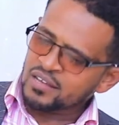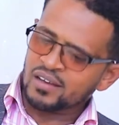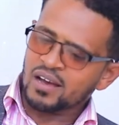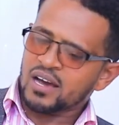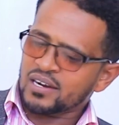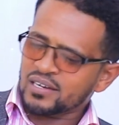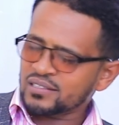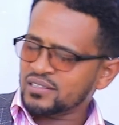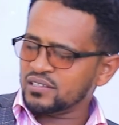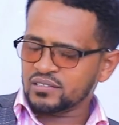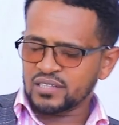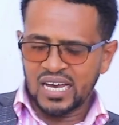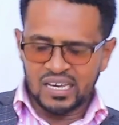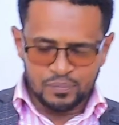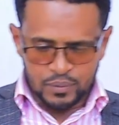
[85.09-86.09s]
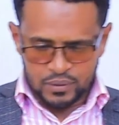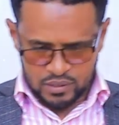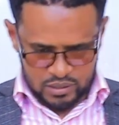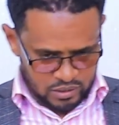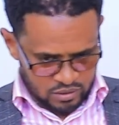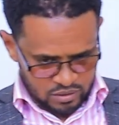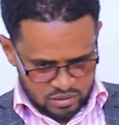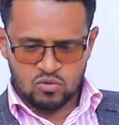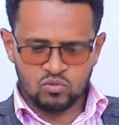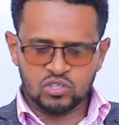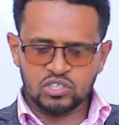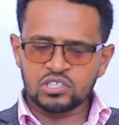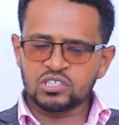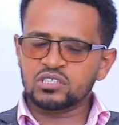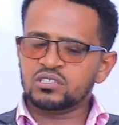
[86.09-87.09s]
character types,
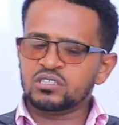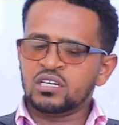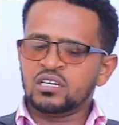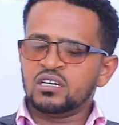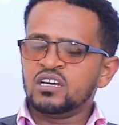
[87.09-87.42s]
which is